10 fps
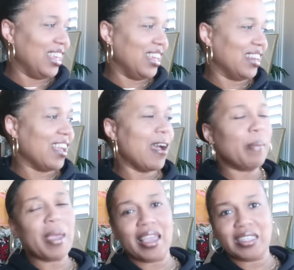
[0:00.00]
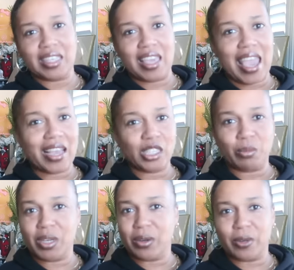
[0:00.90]
then Cupcakes and
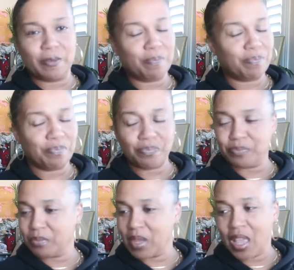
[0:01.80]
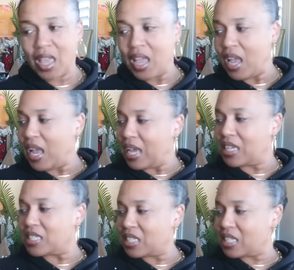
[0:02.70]
Cashmere.
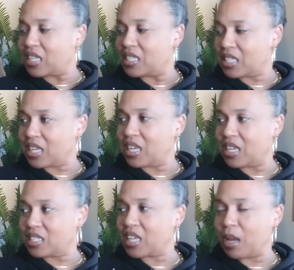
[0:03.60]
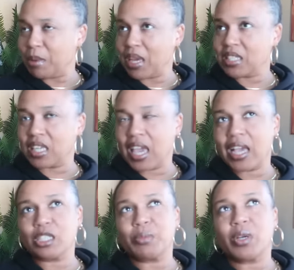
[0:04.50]
Is it, is it, is Cupcakes and
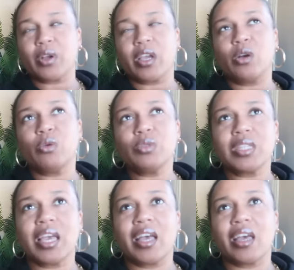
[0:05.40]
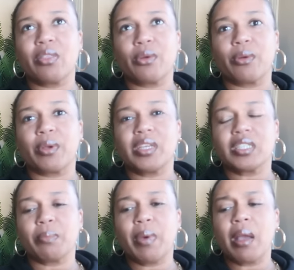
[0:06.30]
Cashmere, and who's that other, is
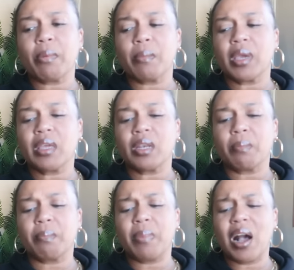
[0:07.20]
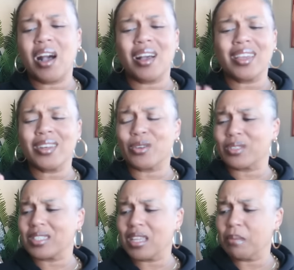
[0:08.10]
it Peppermint Pine or
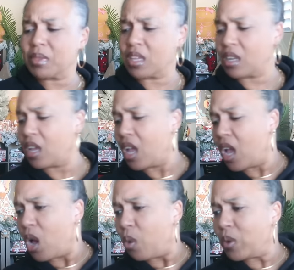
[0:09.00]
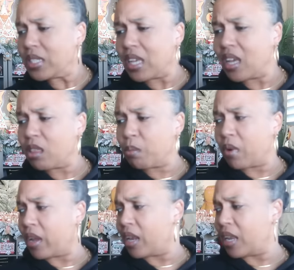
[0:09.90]
something? What's the other
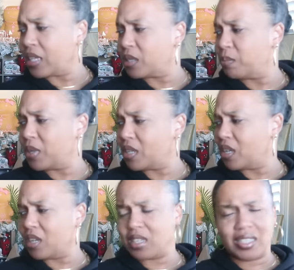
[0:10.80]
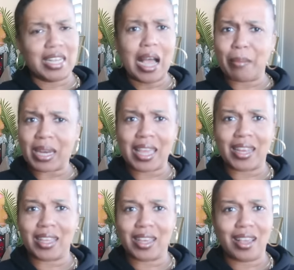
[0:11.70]
brand that's been
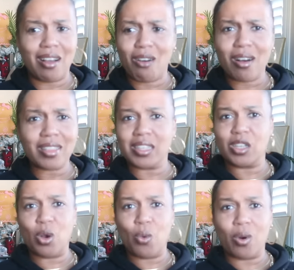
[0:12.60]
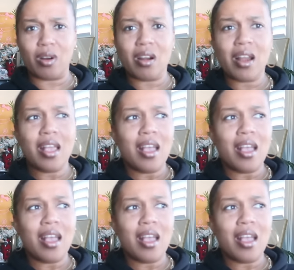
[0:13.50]
dominating all the decor?